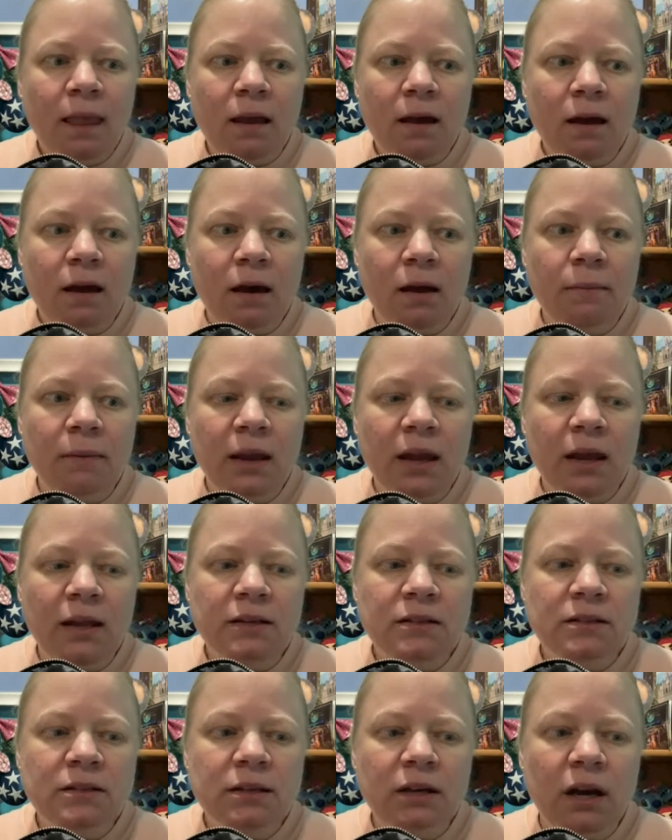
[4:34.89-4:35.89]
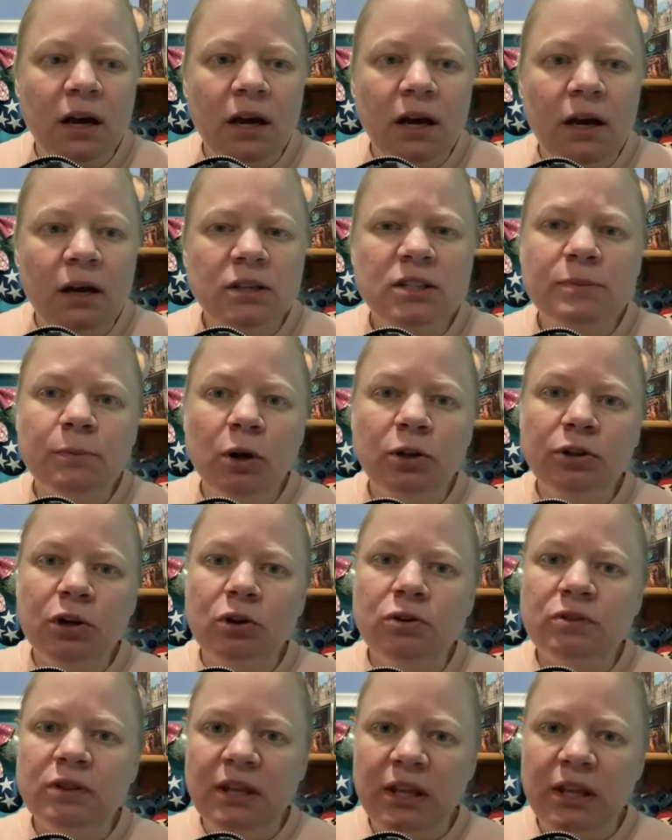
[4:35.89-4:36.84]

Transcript: Small note,